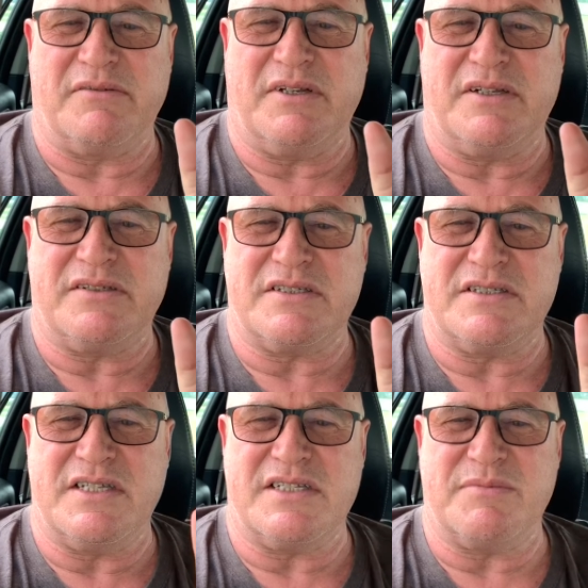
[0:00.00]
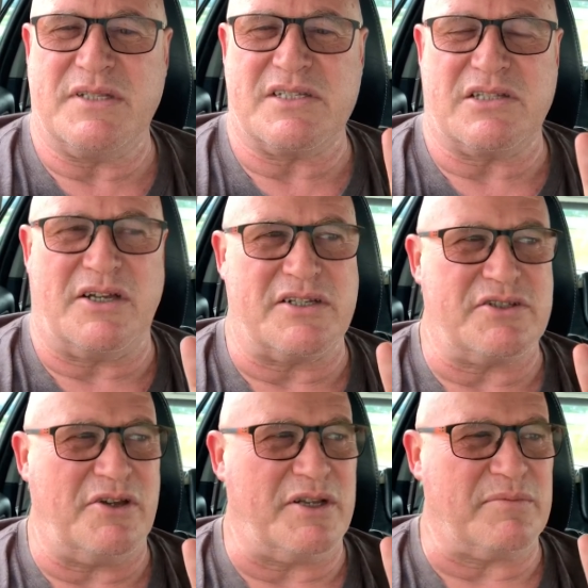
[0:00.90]
And it just needs to be the slightest
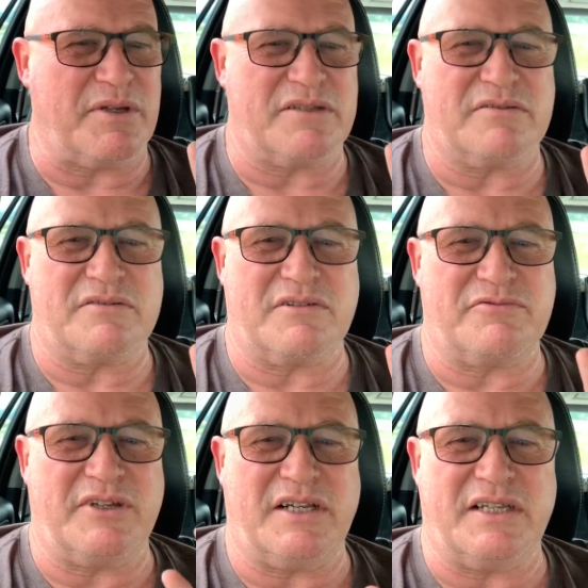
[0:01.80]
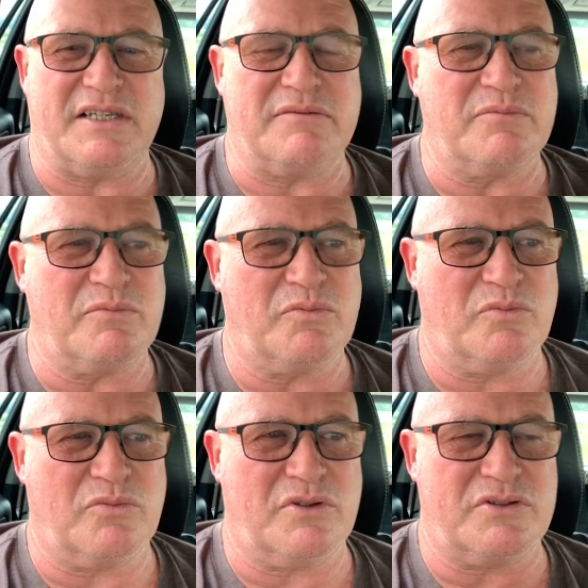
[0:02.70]
turning, but the feeling,
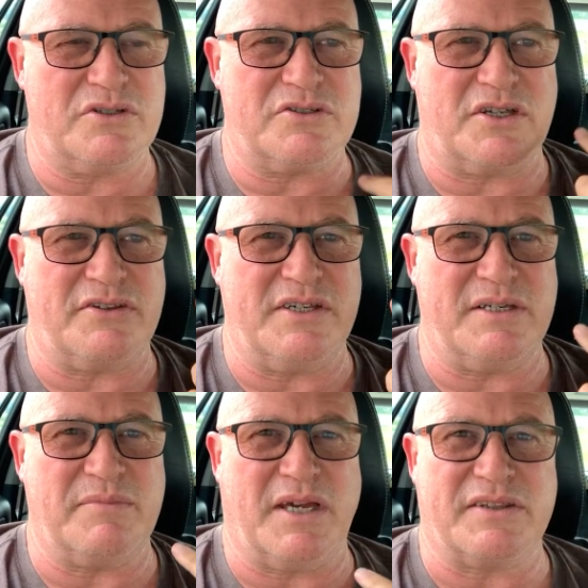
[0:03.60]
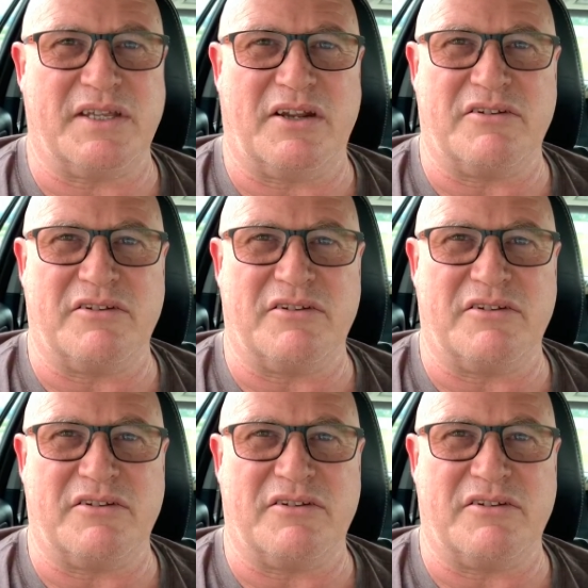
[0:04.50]
as soon as I think about that, I